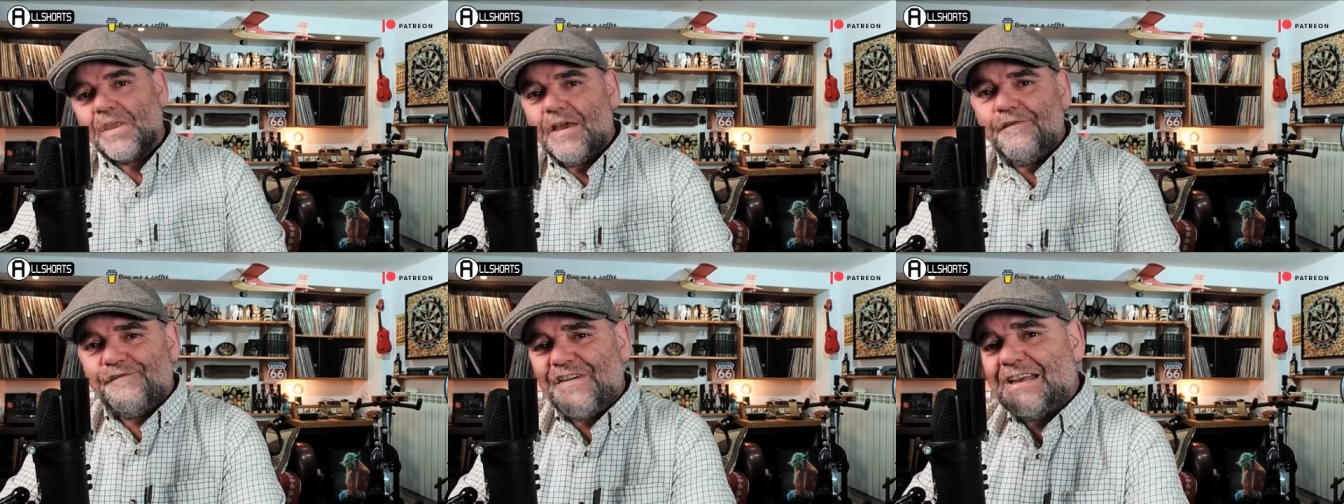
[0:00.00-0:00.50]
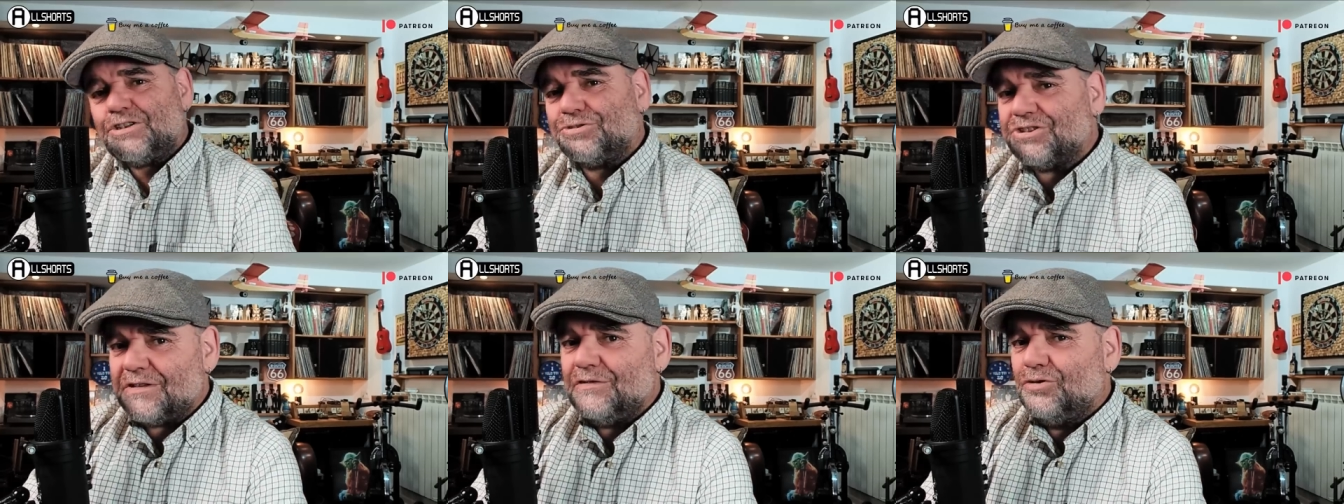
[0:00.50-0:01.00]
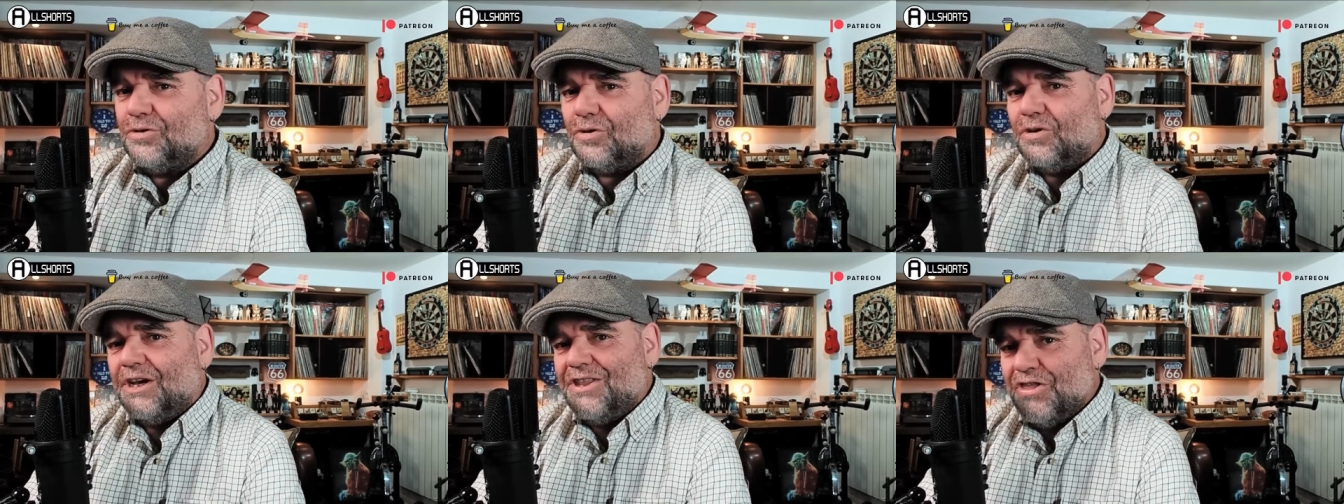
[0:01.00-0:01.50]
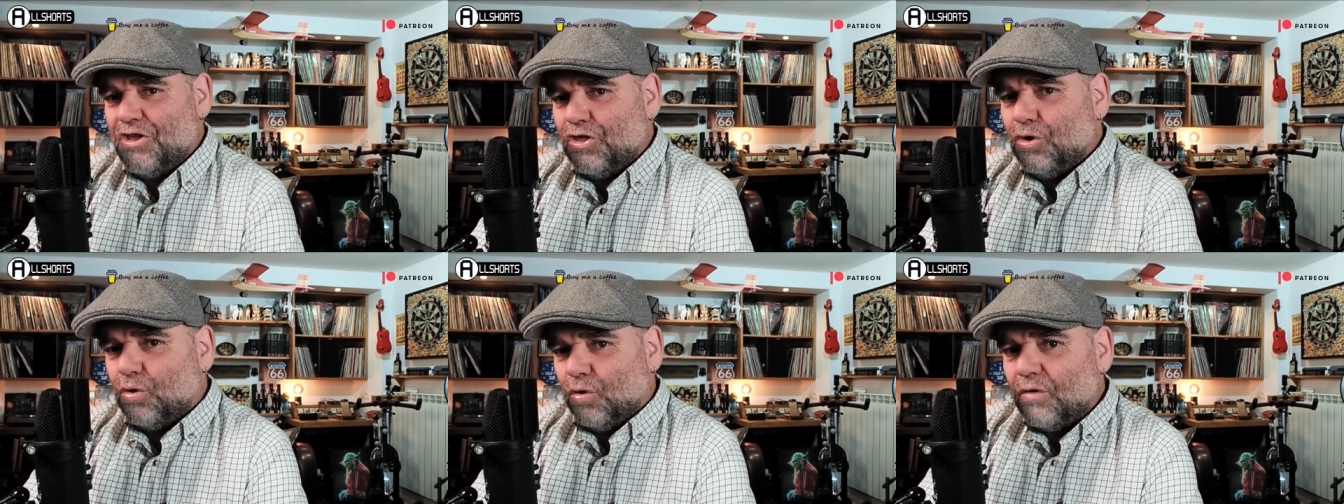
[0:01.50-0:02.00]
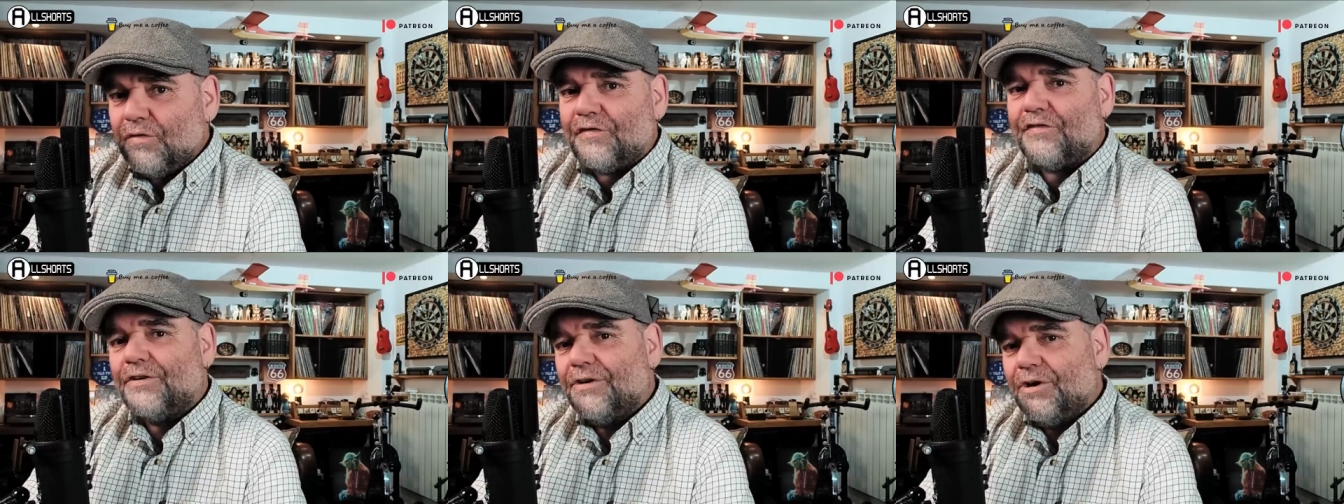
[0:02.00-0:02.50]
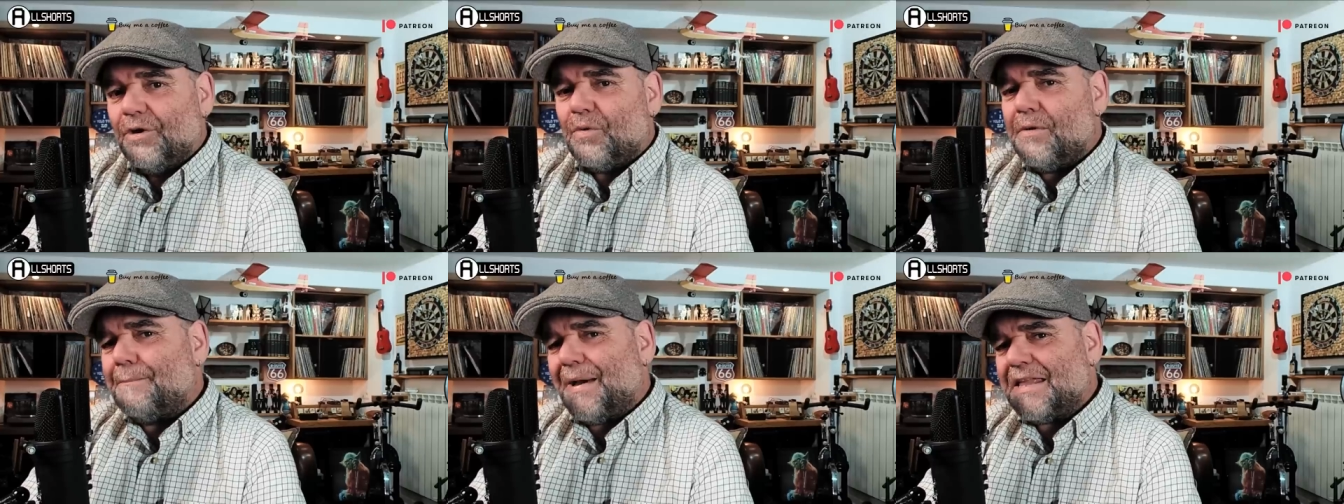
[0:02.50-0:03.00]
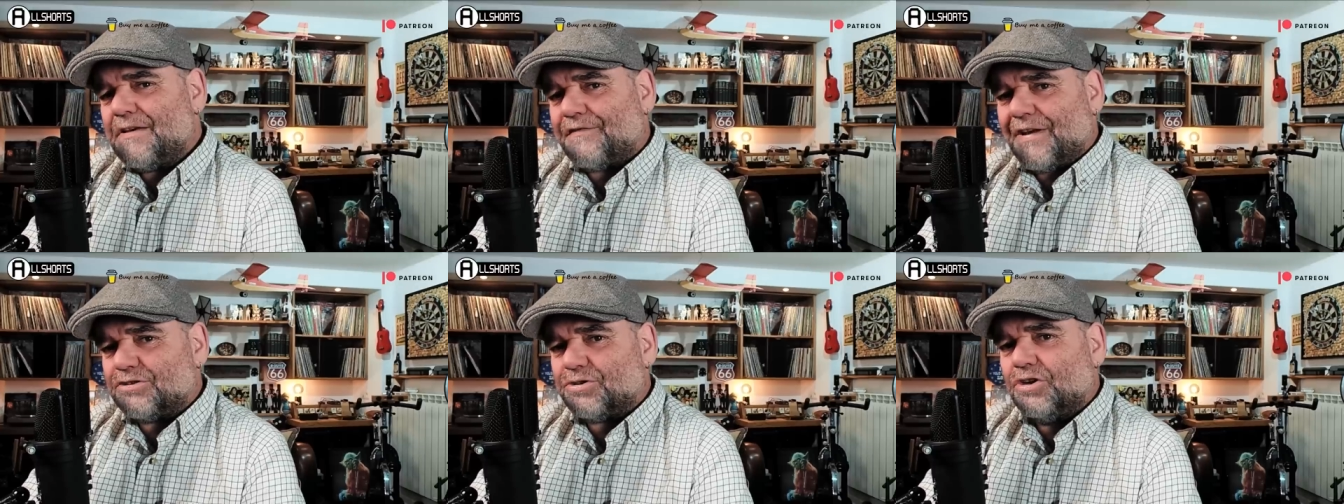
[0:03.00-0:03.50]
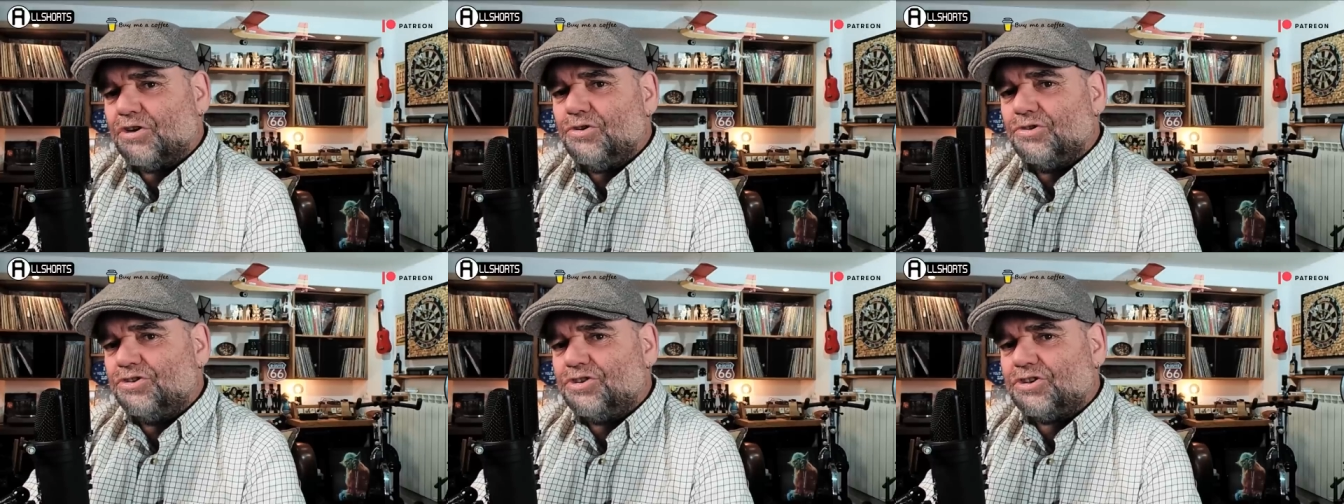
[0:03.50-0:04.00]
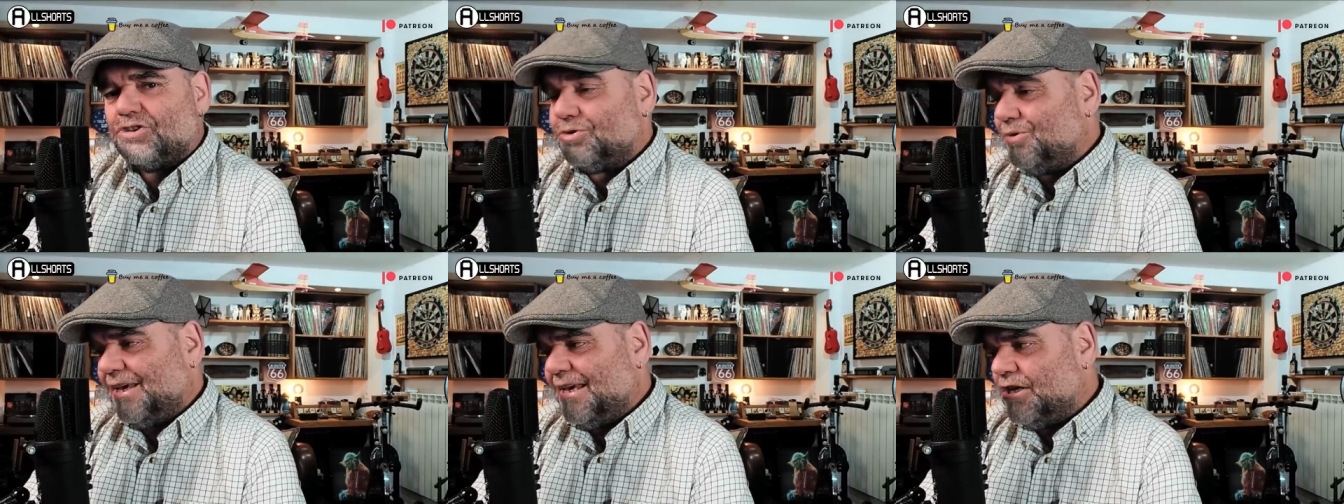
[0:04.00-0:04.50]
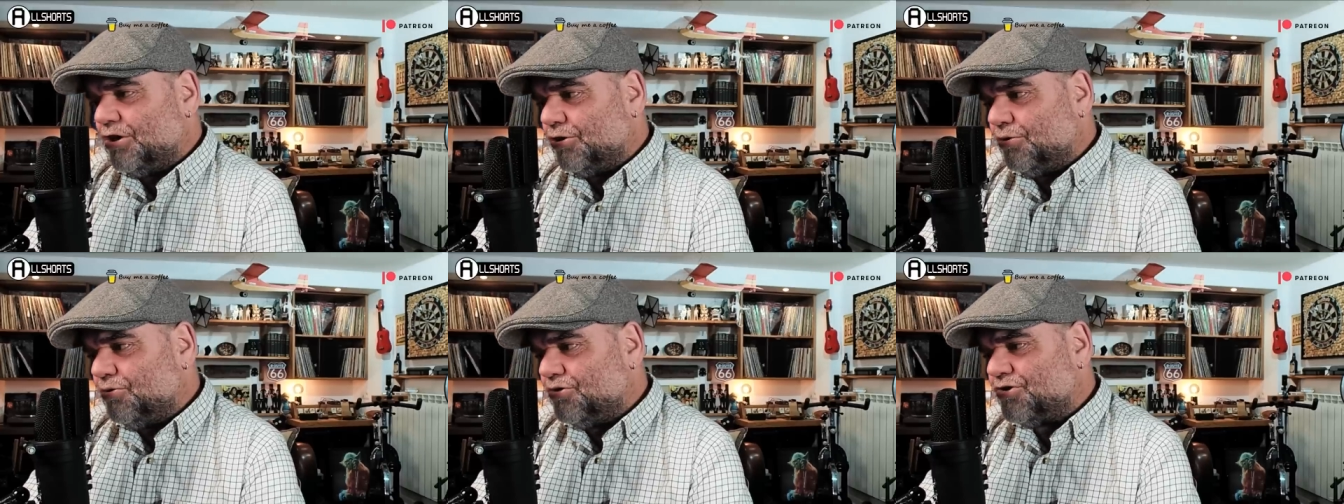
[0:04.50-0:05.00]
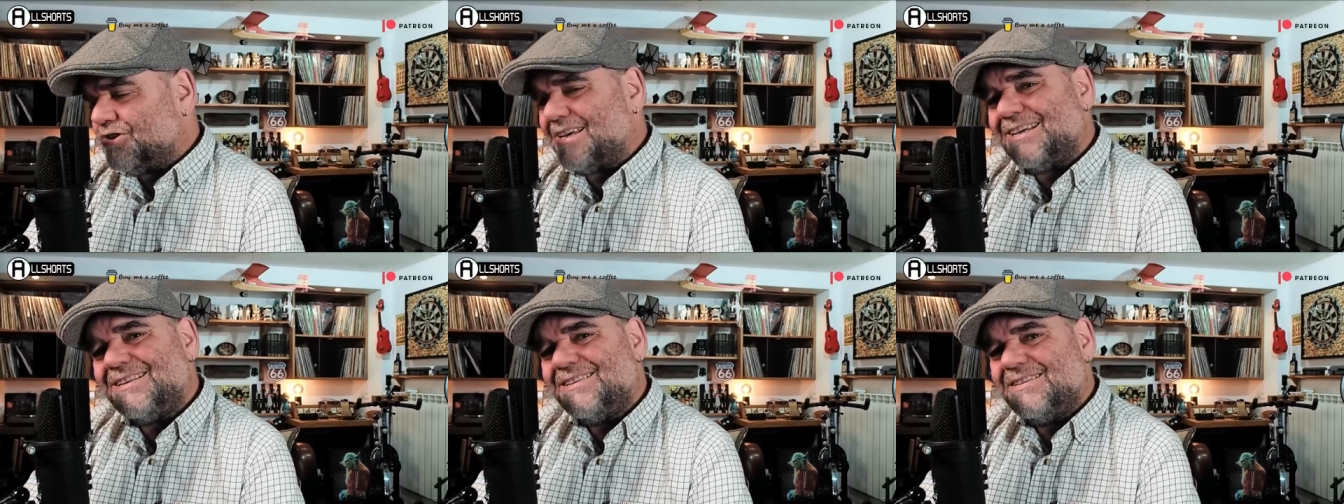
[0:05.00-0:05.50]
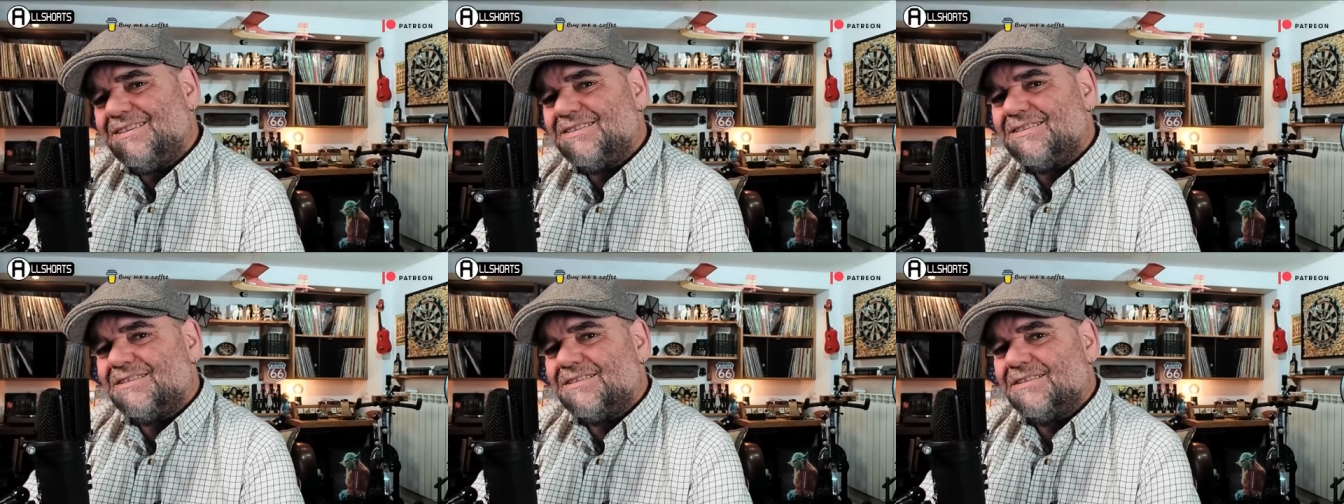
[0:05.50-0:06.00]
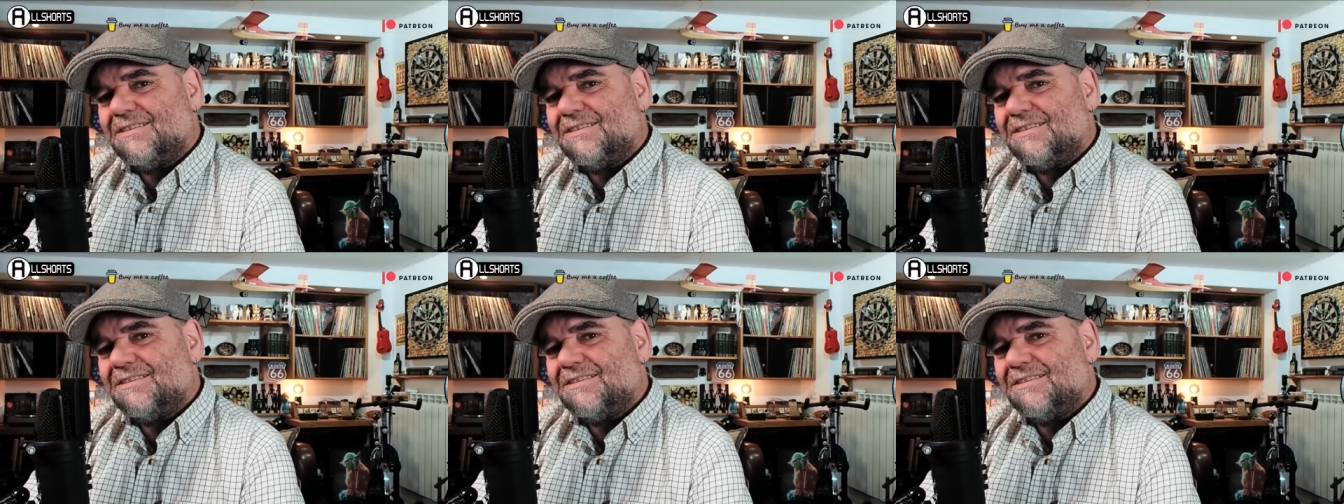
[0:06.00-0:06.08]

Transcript: if factories in the north were manufacturing goods to EU standards.